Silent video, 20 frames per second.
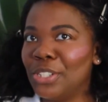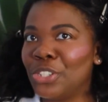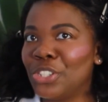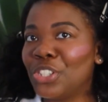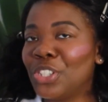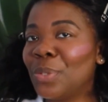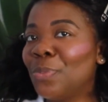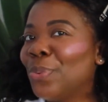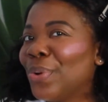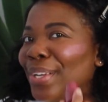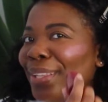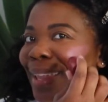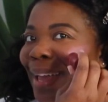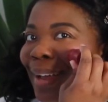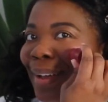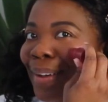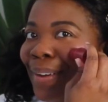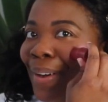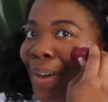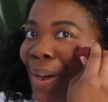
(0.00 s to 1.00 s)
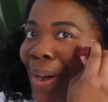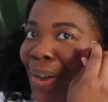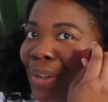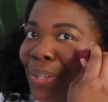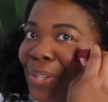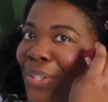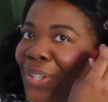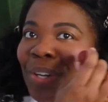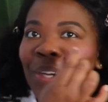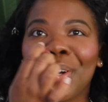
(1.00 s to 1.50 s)
Just to bring that
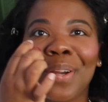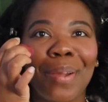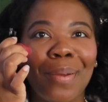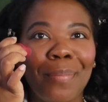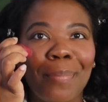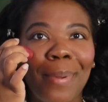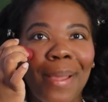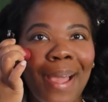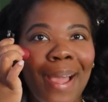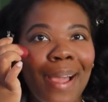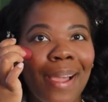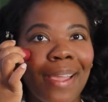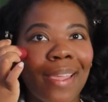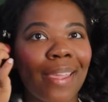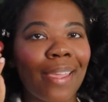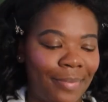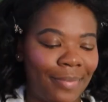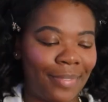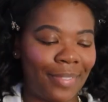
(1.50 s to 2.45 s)
color back.